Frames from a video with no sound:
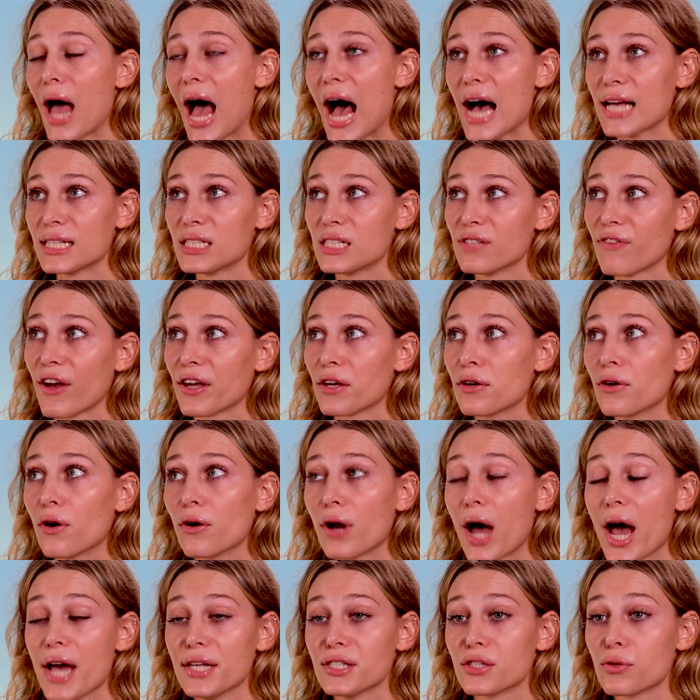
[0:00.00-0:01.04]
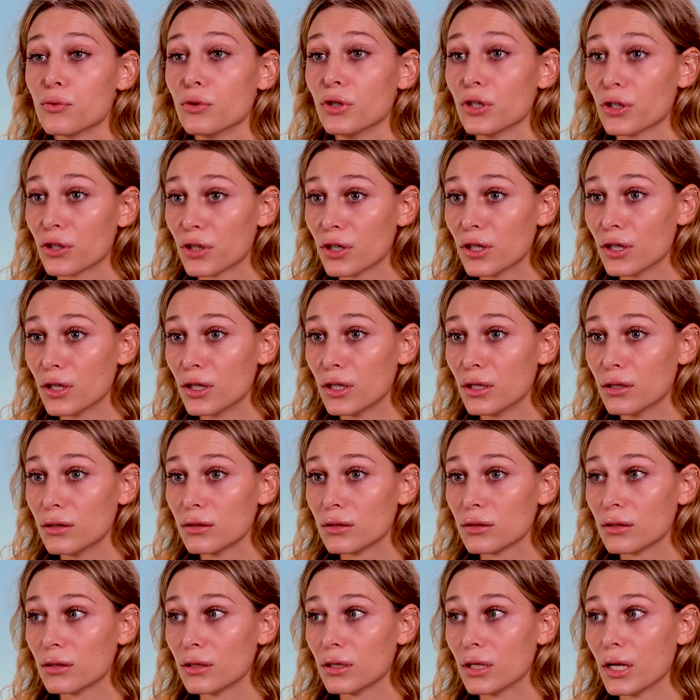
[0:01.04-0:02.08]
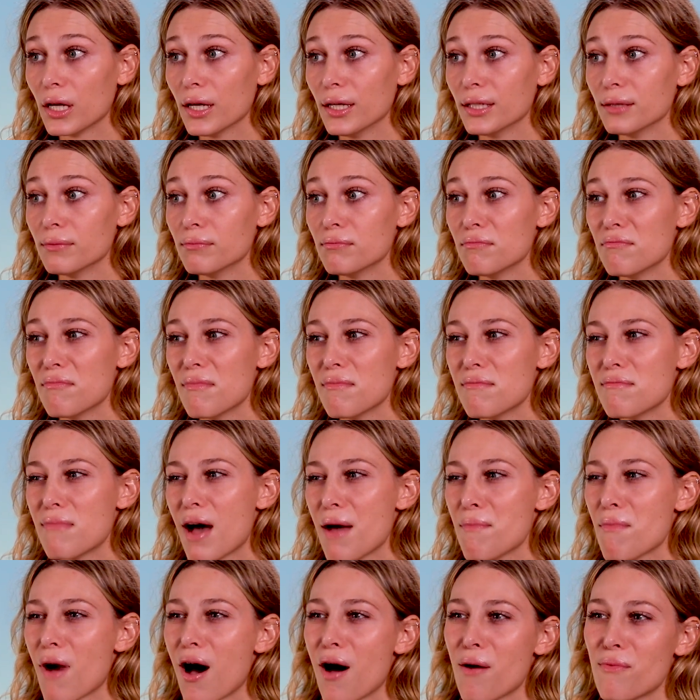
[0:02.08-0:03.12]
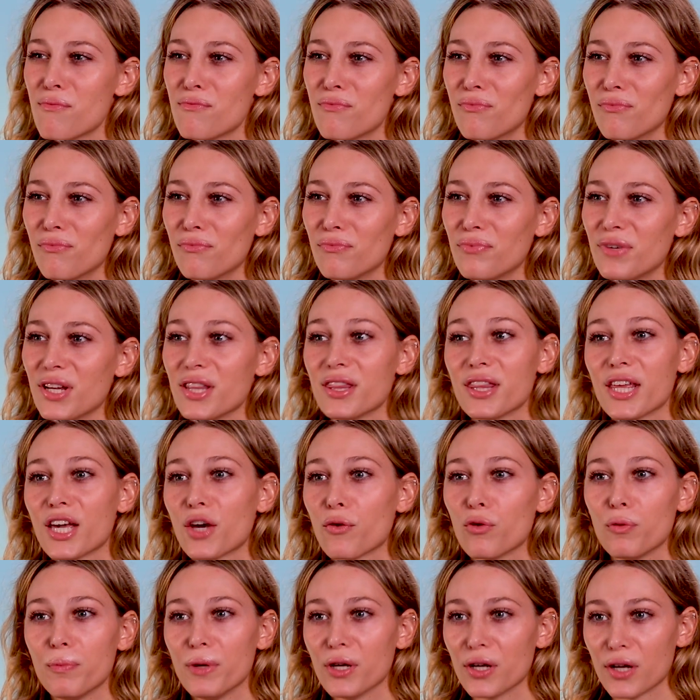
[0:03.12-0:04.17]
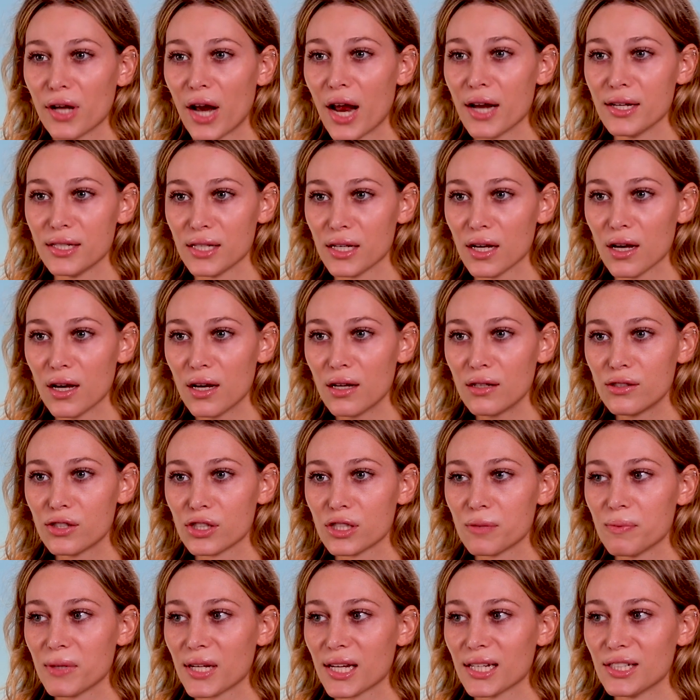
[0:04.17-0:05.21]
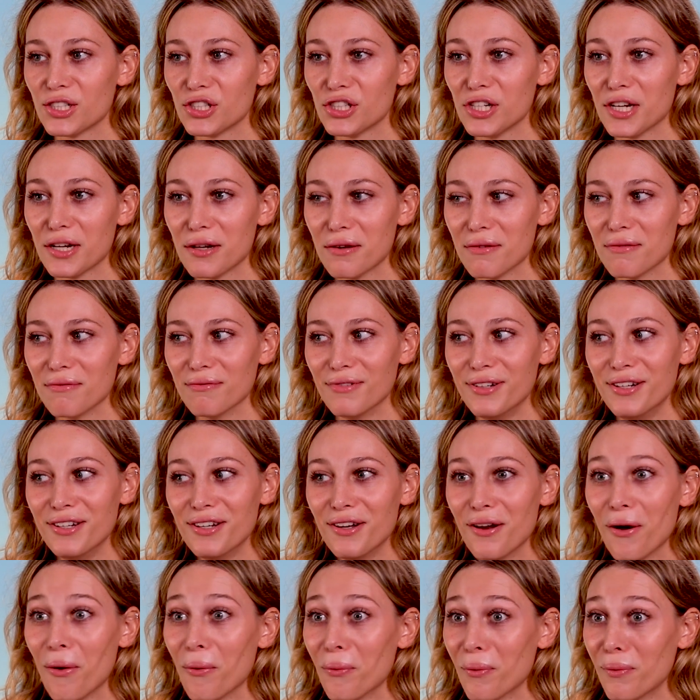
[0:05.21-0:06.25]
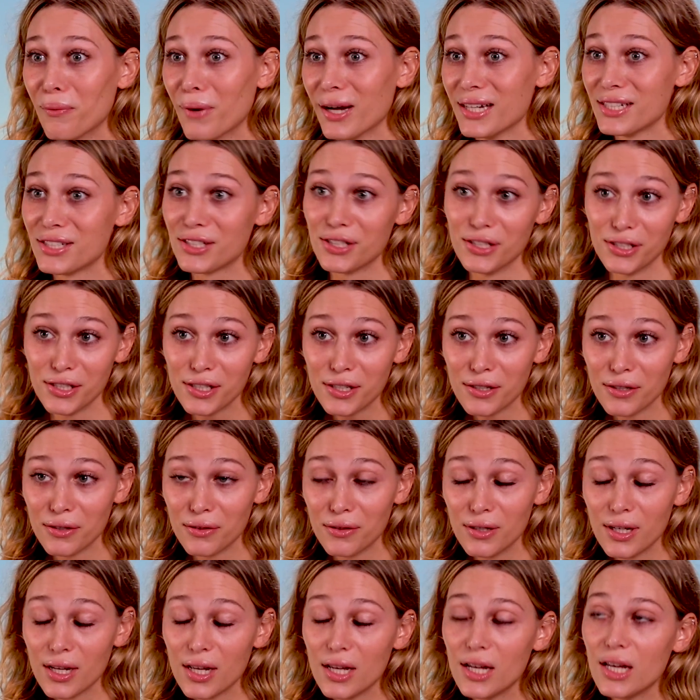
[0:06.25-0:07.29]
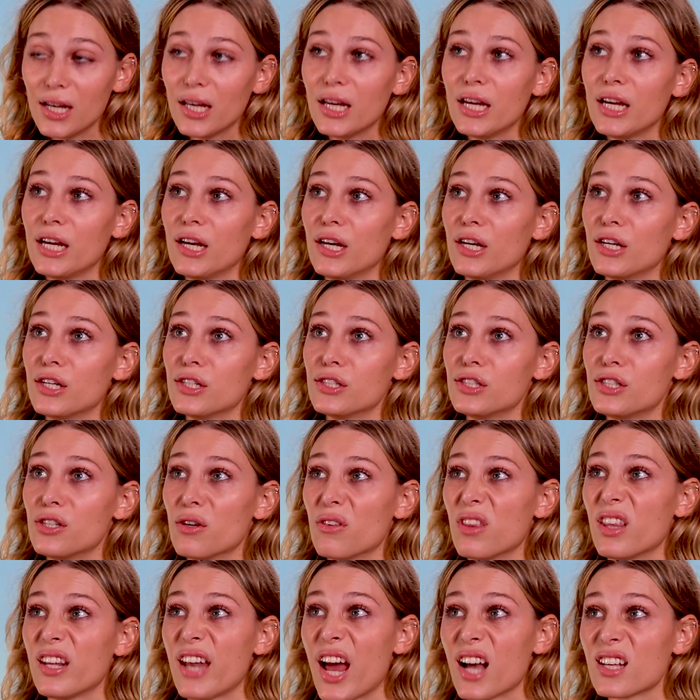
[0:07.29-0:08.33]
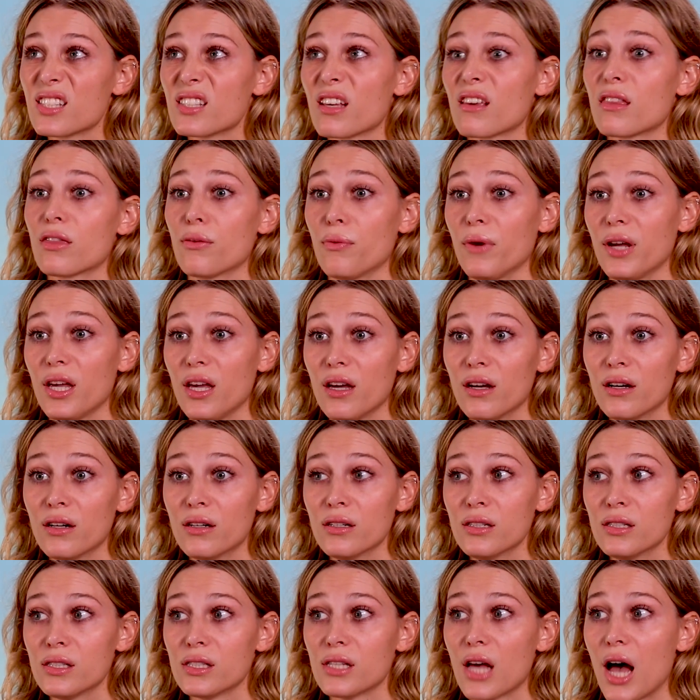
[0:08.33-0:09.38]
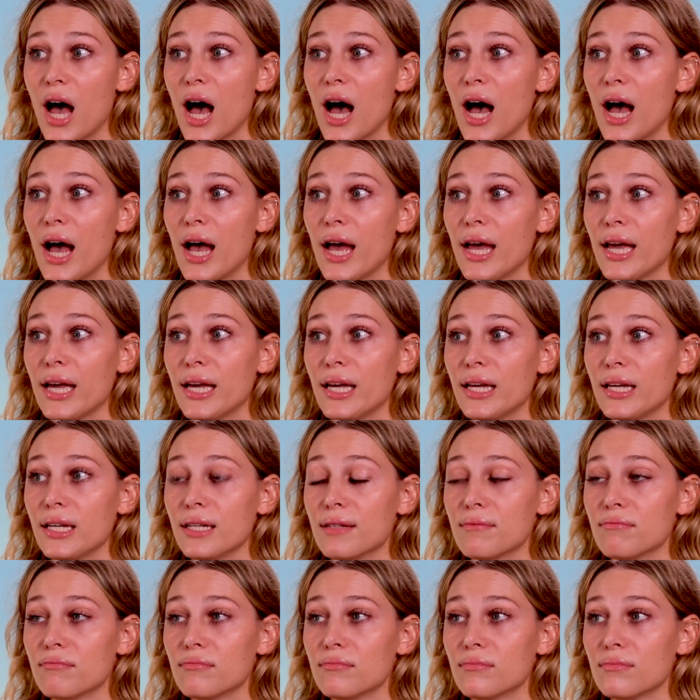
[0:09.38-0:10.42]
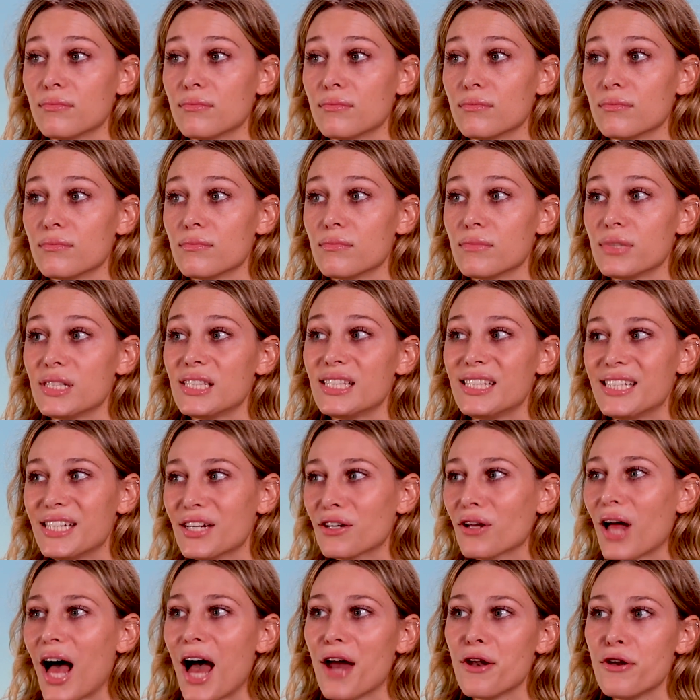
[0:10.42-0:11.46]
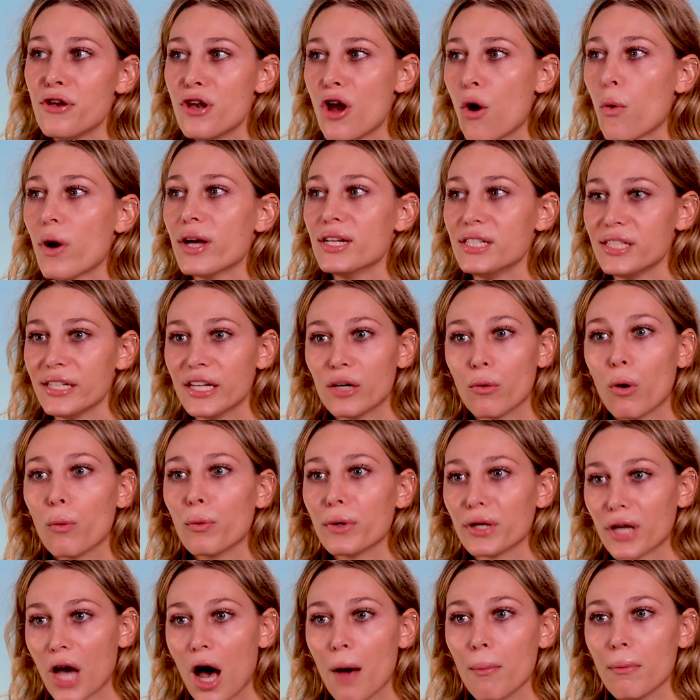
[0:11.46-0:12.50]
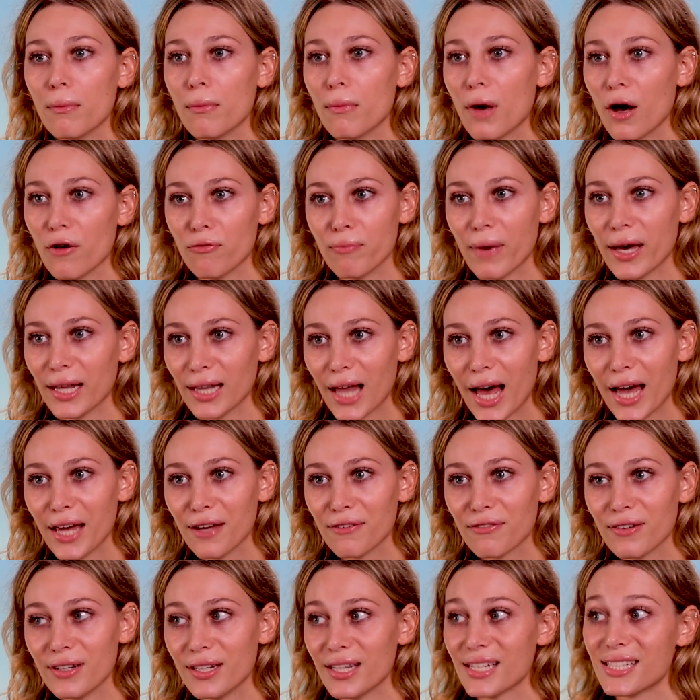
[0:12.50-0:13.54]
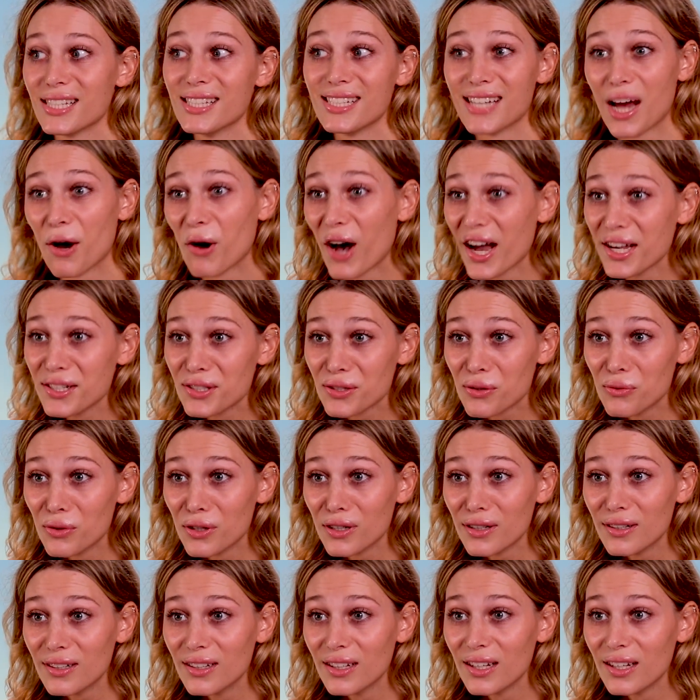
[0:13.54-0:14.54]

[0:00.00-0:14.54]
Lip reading: asked if I could go to high school a girl. And my mom didn't think it would be a good idea just because she didn't know what to do. So the next 3 years, I still had no idea what would come of my life, and this is now high school.